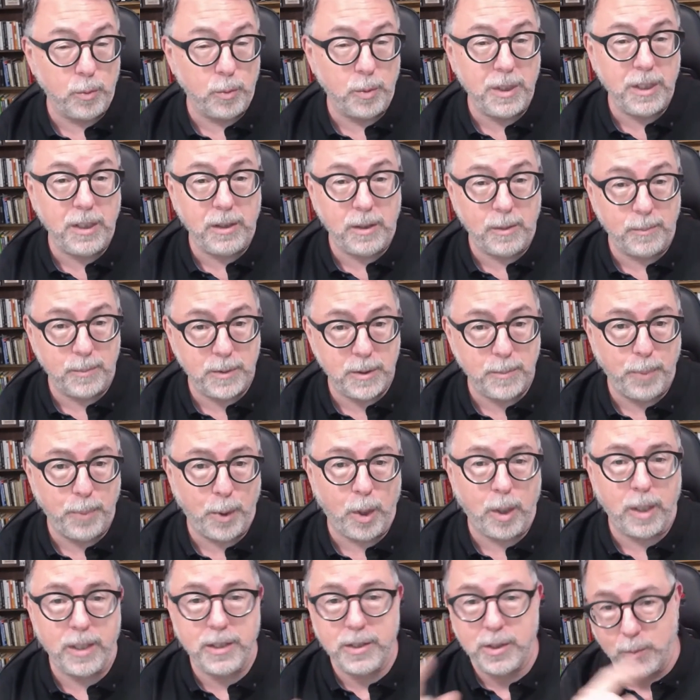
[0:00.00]
We need them to
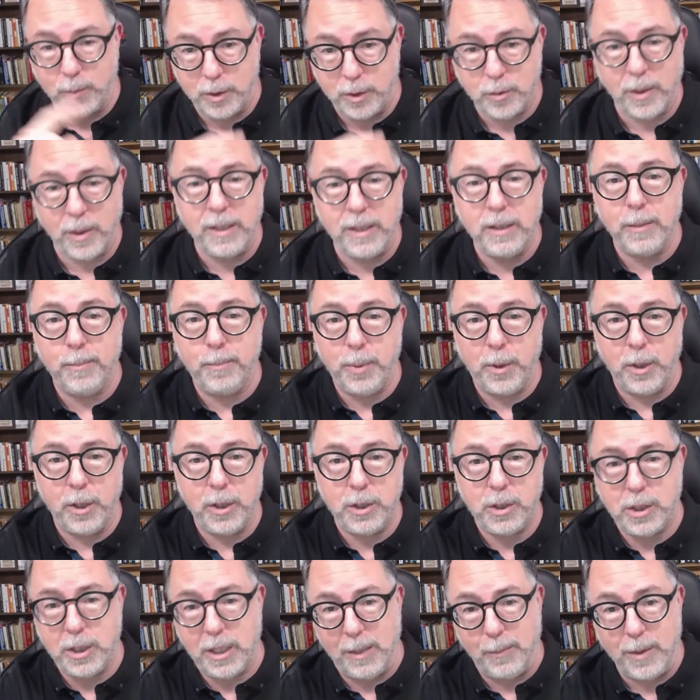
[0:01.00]
pause. So we trade the
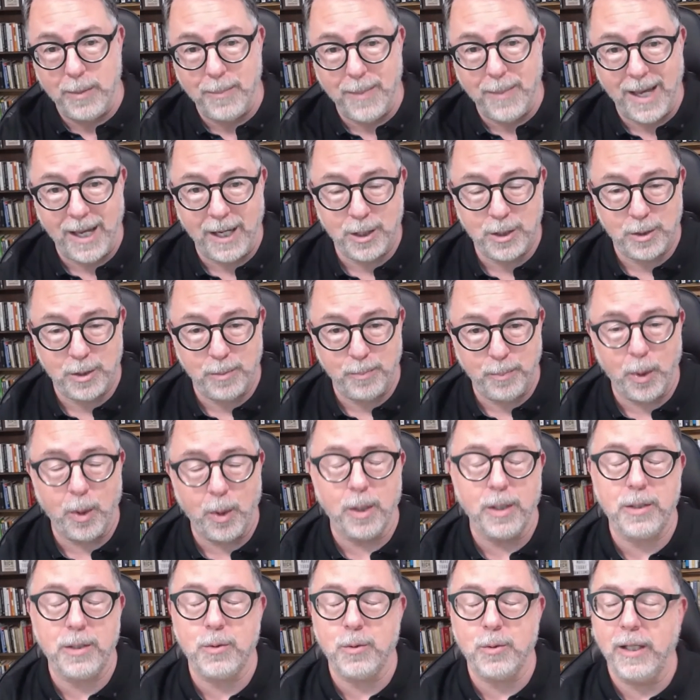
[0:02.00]
push and we manage the
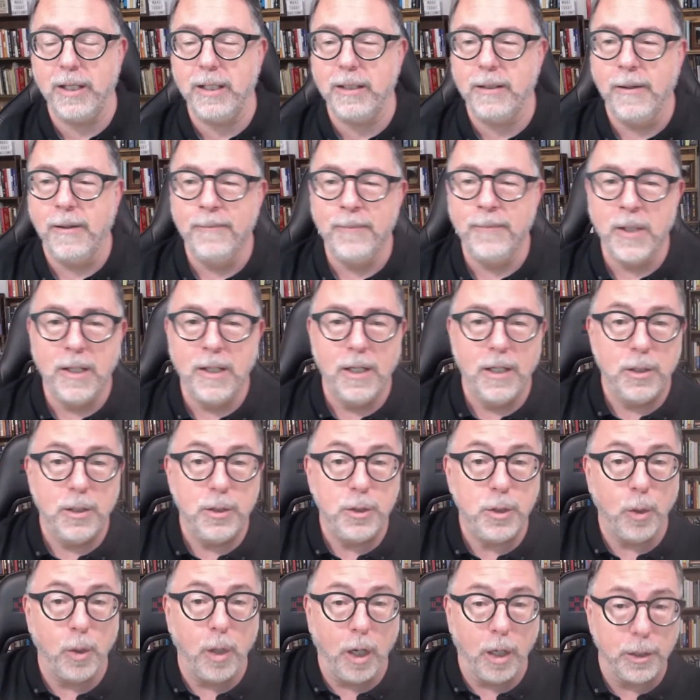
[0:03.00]
pause, right?
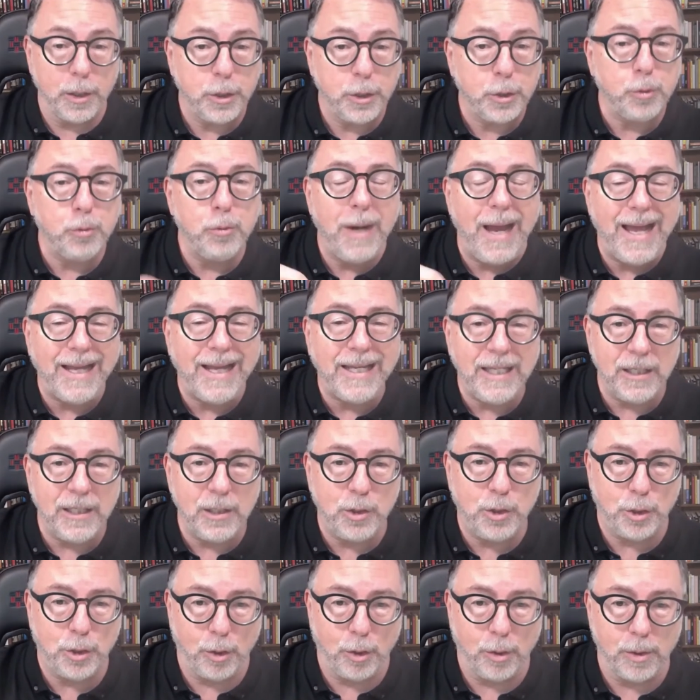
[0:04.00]
So our tracking
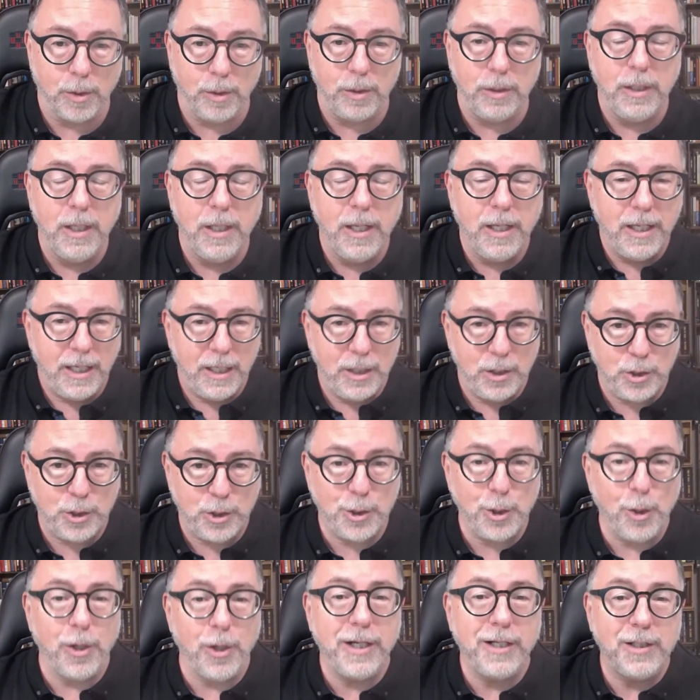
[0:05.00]
journal is
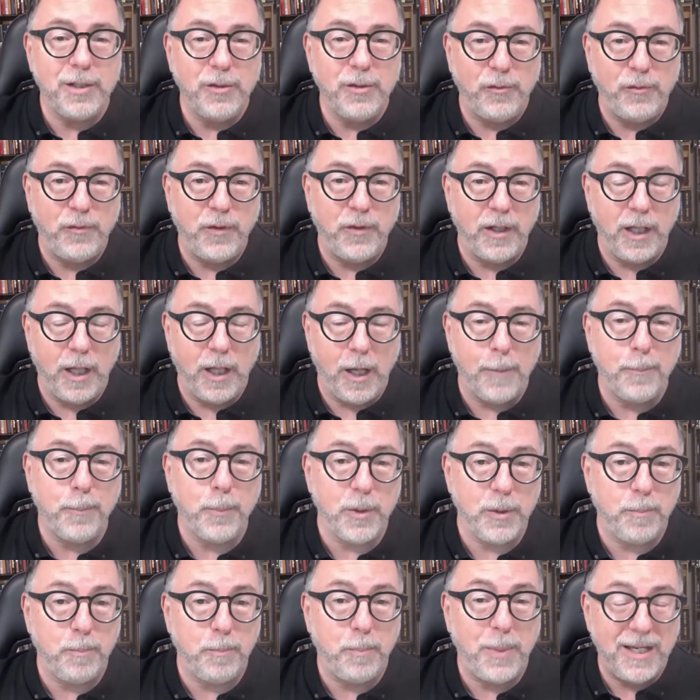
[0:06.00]
starting to fill up
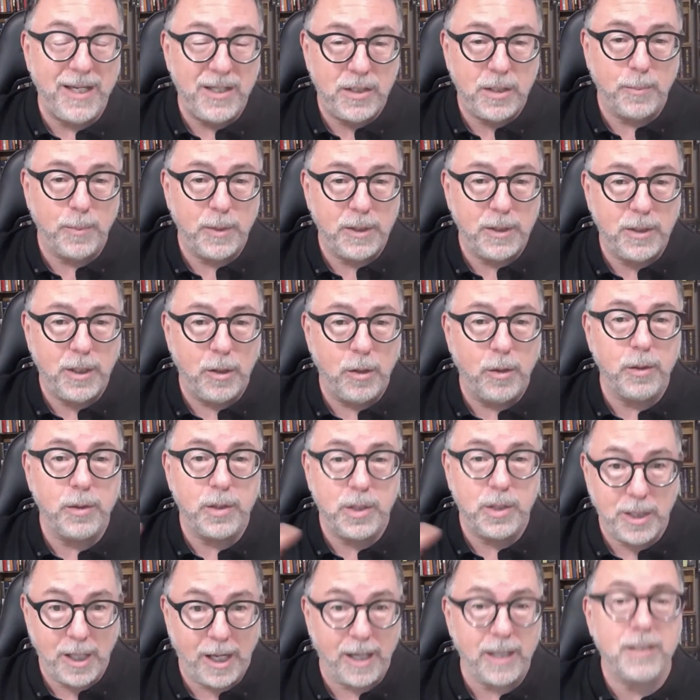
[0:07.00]
with basic material
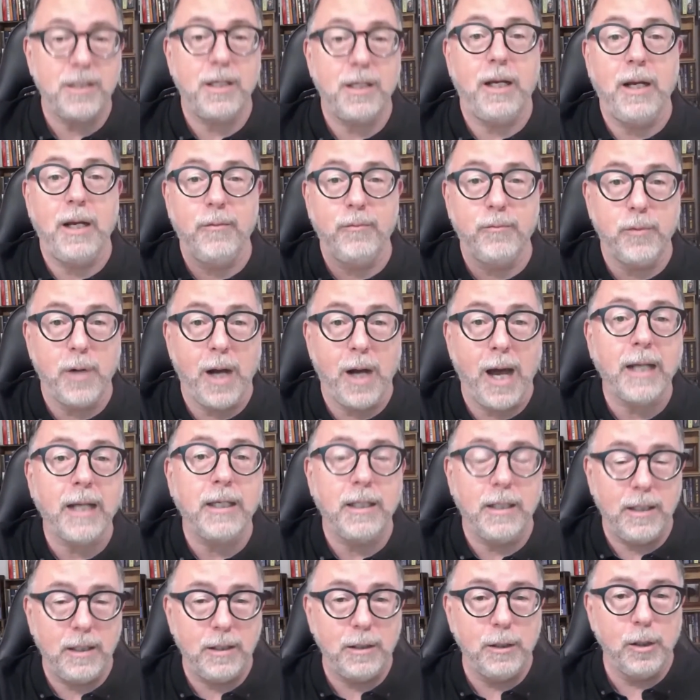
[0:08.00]
stocks that have
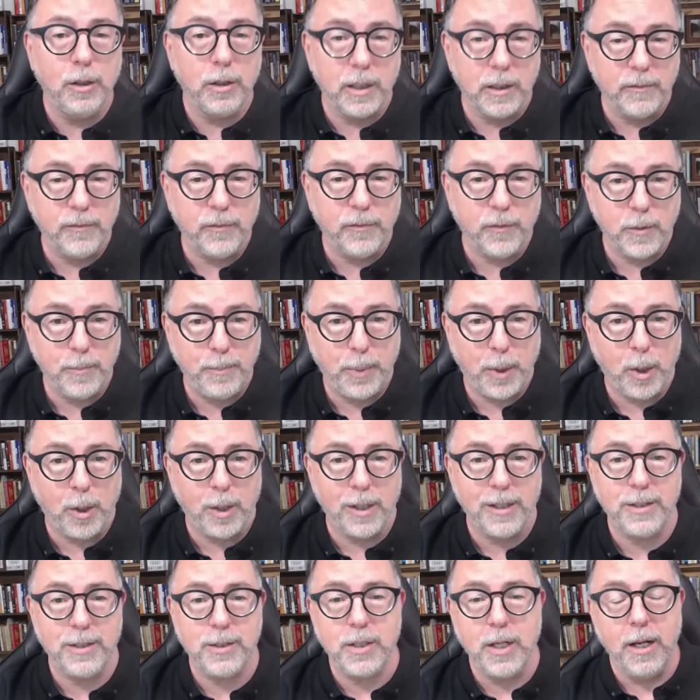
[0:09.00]
rocketed, looking for a
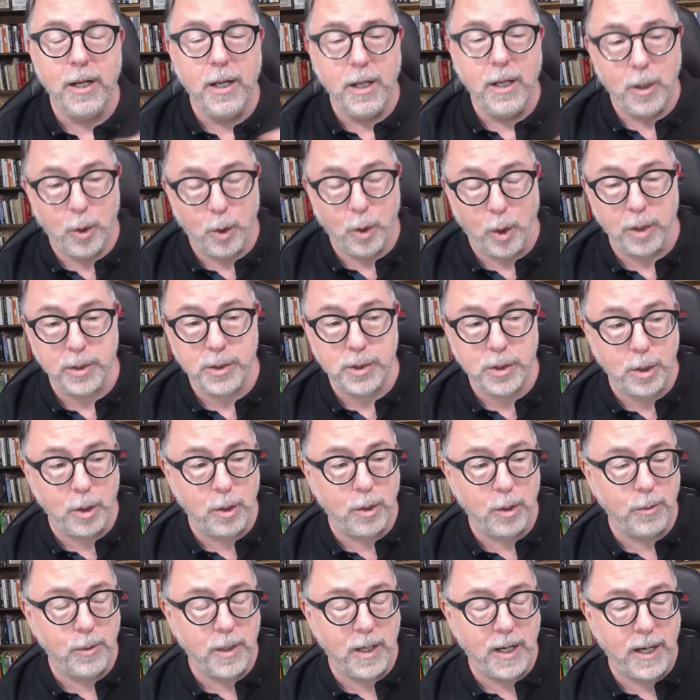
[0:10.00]
pause.
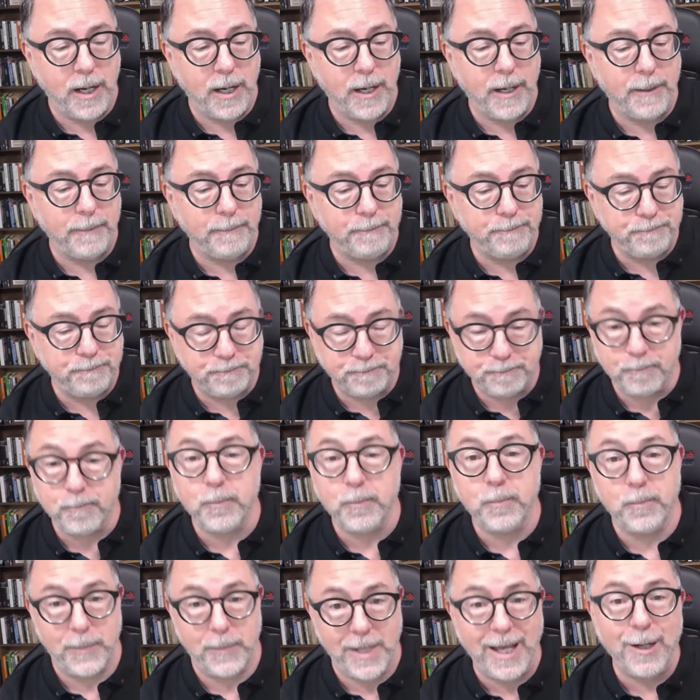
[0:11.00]
Also, um,
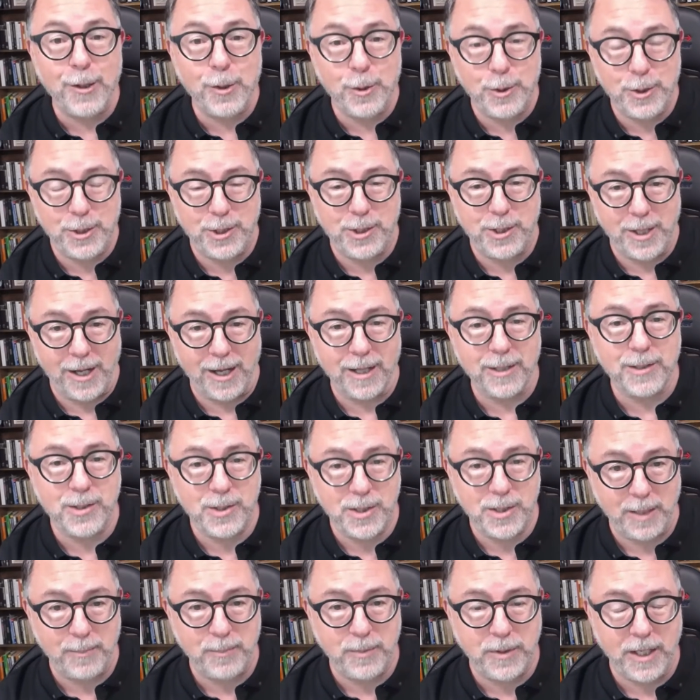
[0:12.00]
energy stocks,
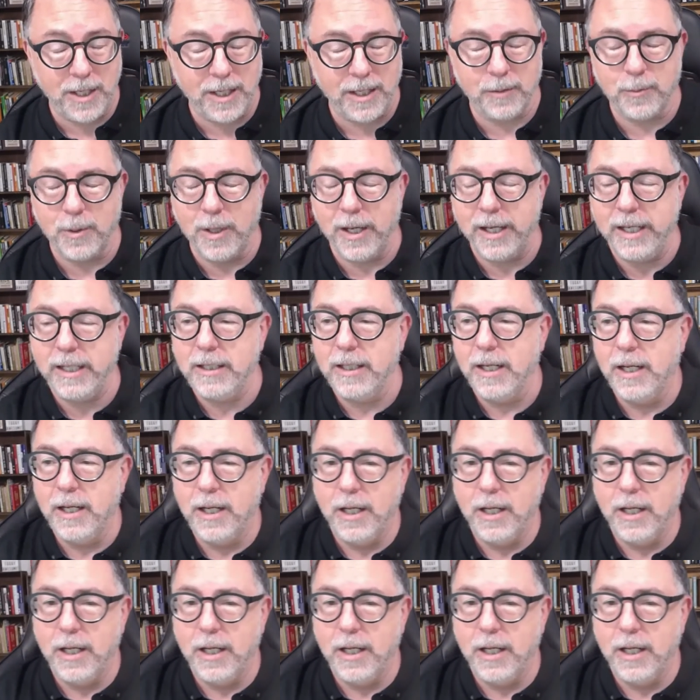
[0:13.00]
same thing, right?